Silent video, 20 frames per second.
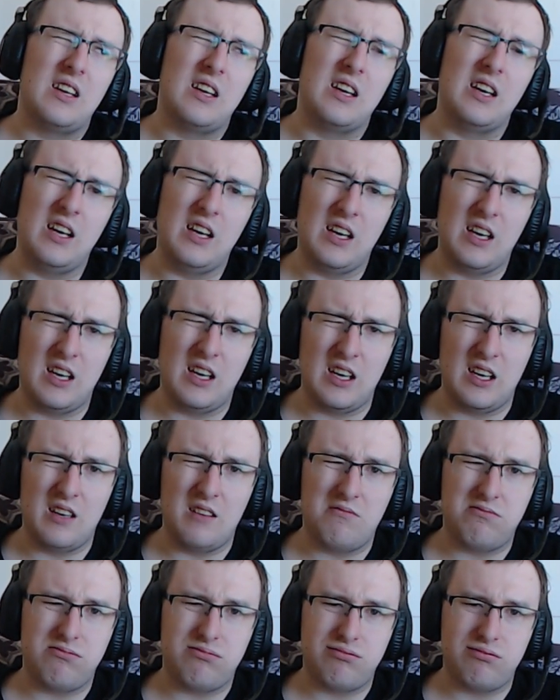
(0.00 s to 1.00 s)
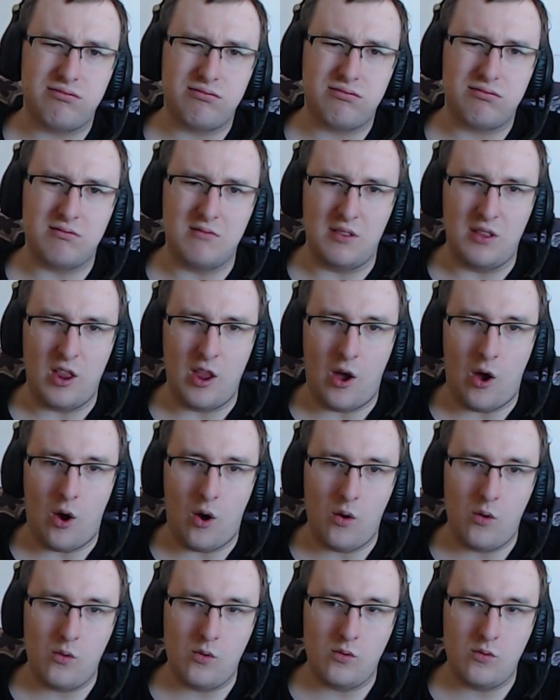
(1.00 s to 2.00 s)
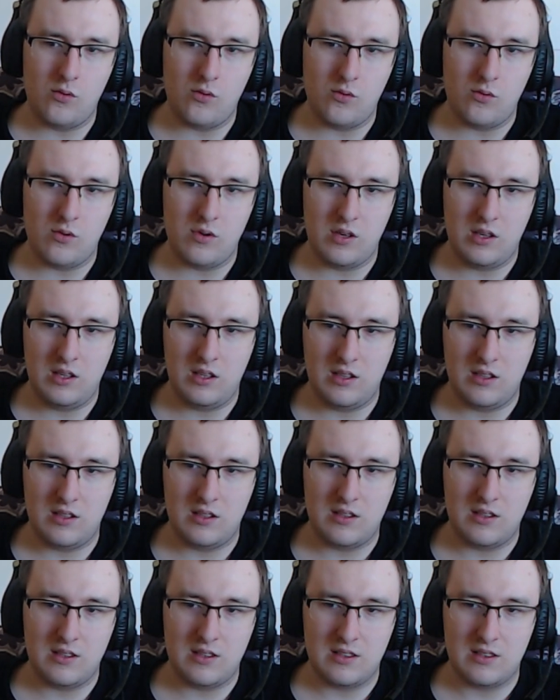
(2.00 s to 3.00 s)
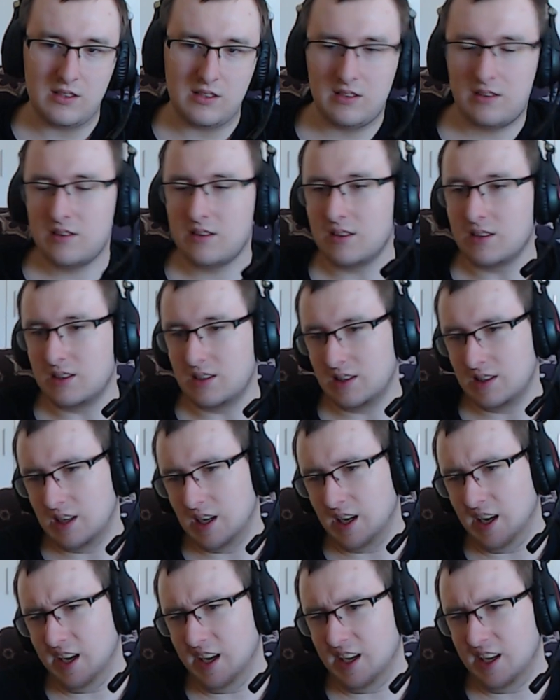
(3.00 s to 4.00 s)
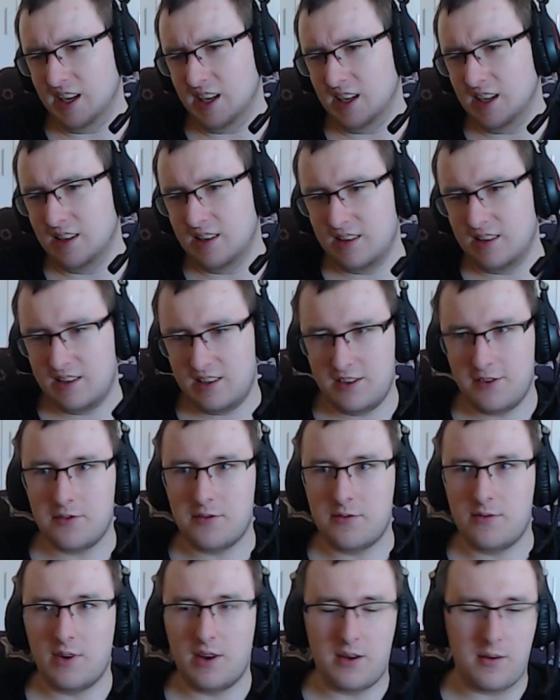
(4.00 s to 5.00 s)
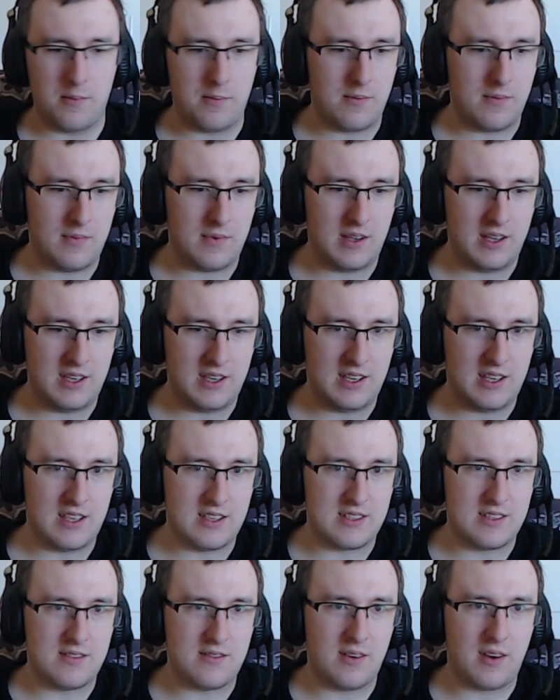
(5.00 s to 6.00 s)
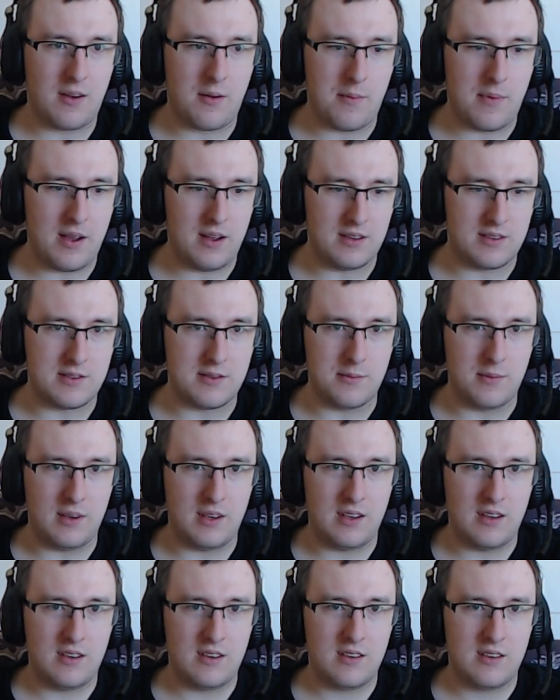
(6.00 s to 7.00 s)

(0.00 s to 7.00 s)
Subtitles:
No. It don't ring it doesn't ring a bell to me.